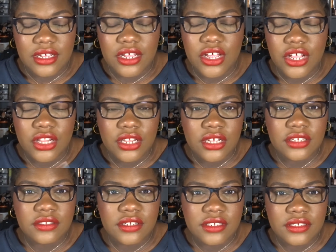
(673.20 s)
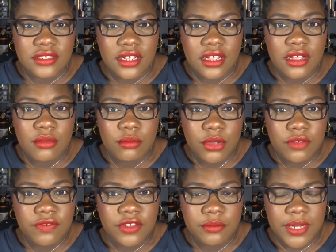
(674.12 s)
a lot doesn't come
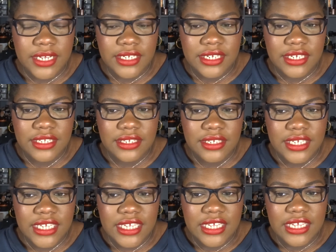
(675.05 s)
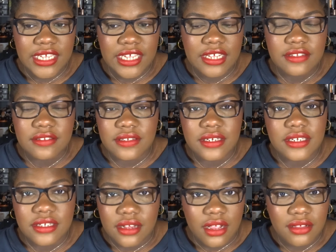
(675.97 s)
off on my lid. It's still
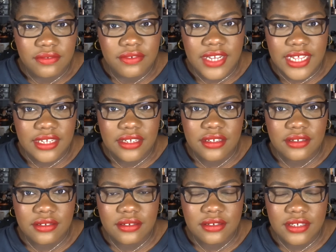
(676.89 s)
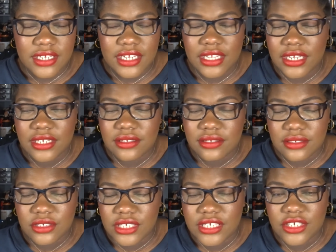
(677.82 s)
enough, like
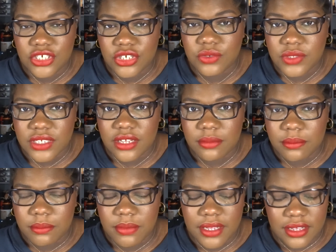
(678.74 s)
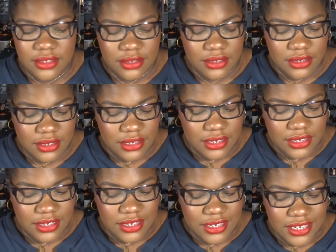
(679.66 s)
it shows up, but
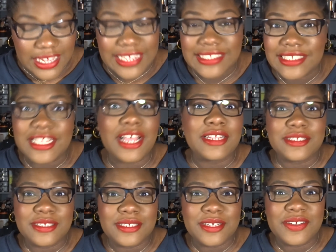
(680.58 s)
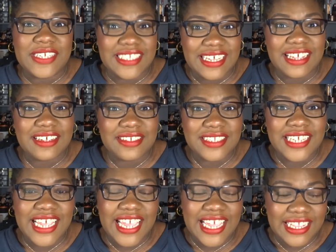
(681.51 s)
it's not going down,
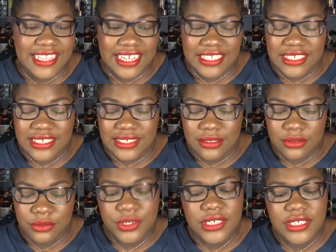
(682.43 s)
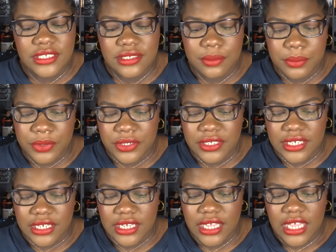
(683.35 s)
and that's really disappointing.